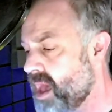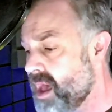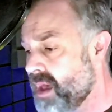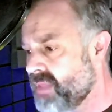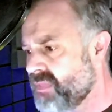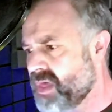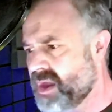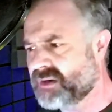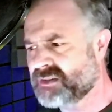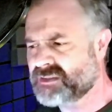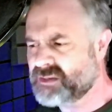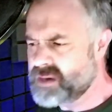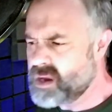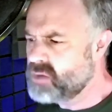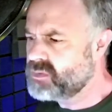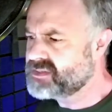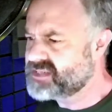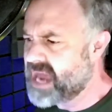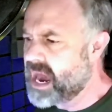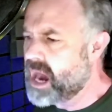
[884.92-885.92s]
There's no
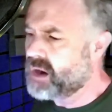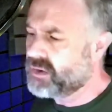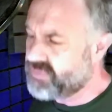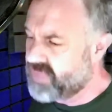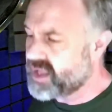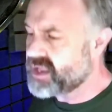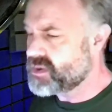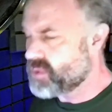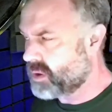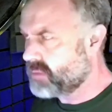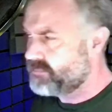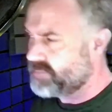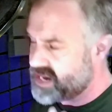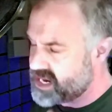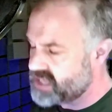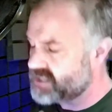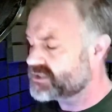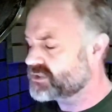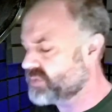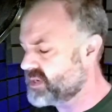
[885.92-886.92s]
doubt that you're
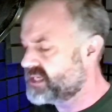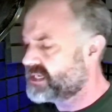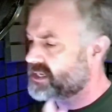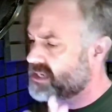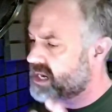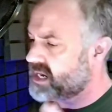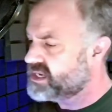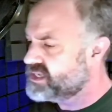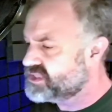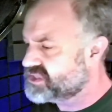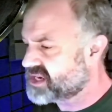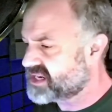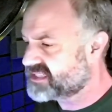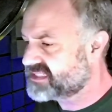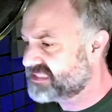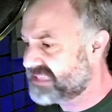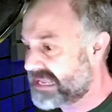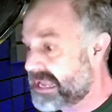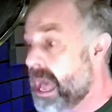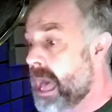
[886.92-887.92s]
being treated
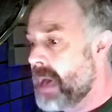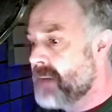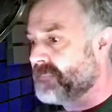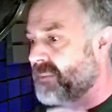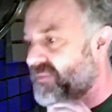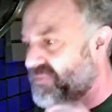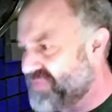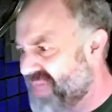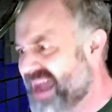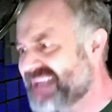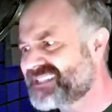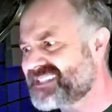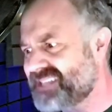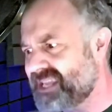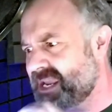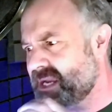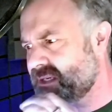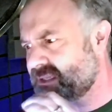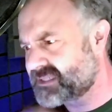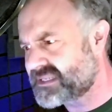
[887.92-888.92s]
unjustly, but that's
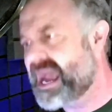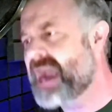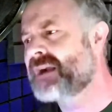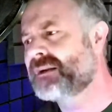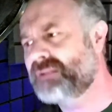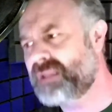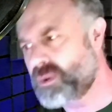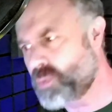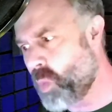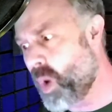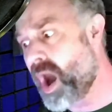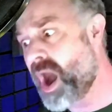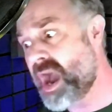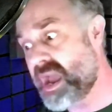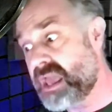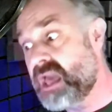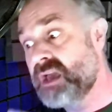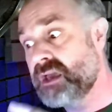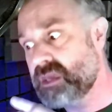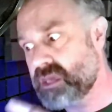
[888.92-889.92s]
exactly why
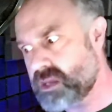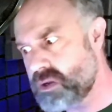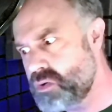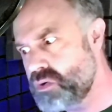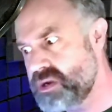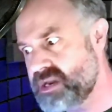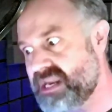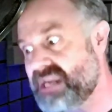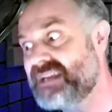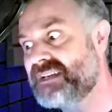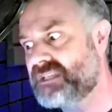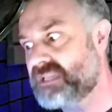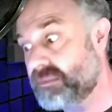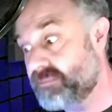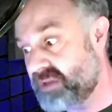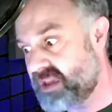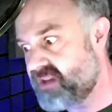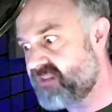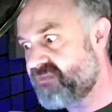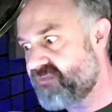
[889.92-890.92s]
you need to
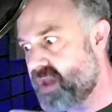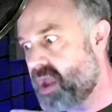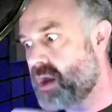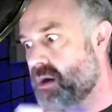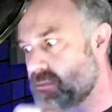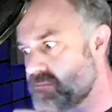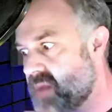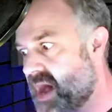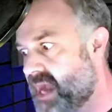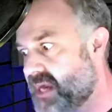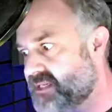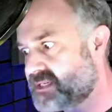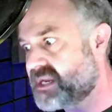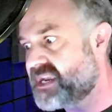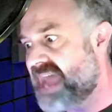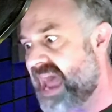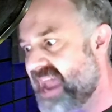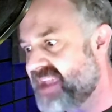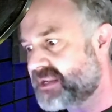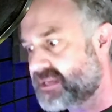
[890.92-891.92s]
be fair minded
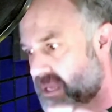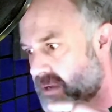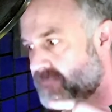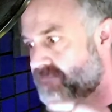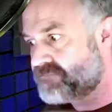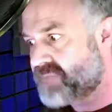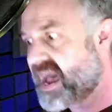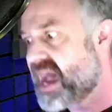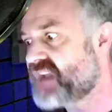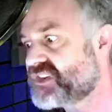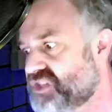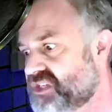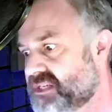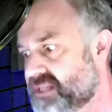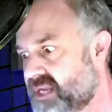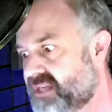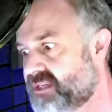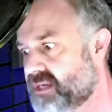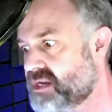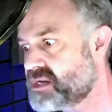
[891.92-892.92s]
and
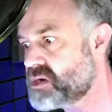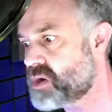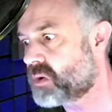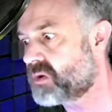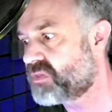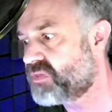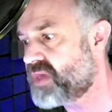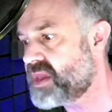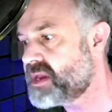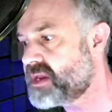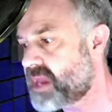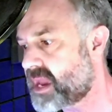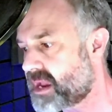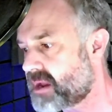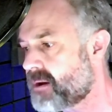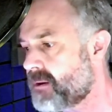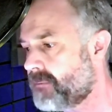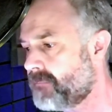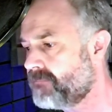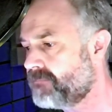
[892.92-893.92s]
compassionate in your thinking.
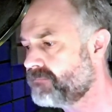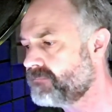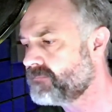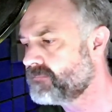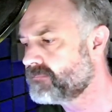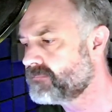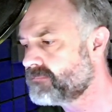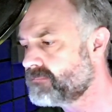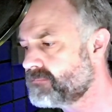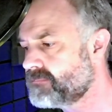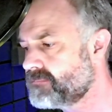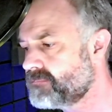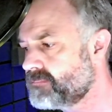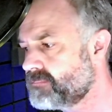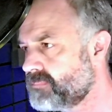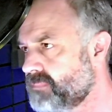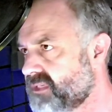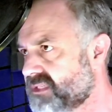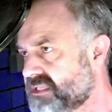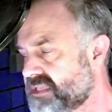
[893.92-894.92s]

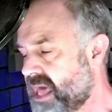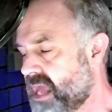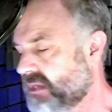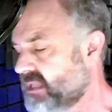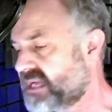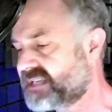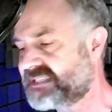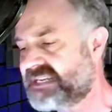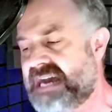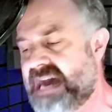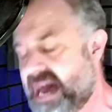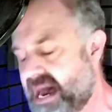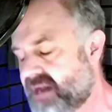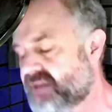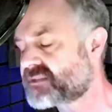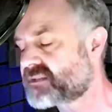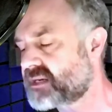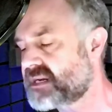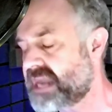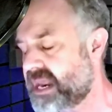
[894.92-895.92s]
Isn't that a lot to
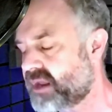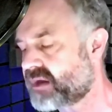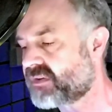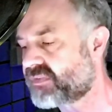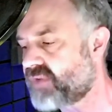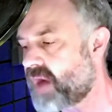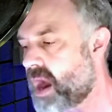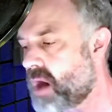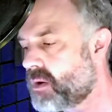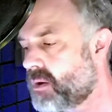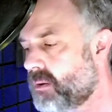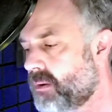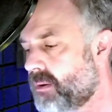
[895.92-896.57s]
ask, gnädige Frau?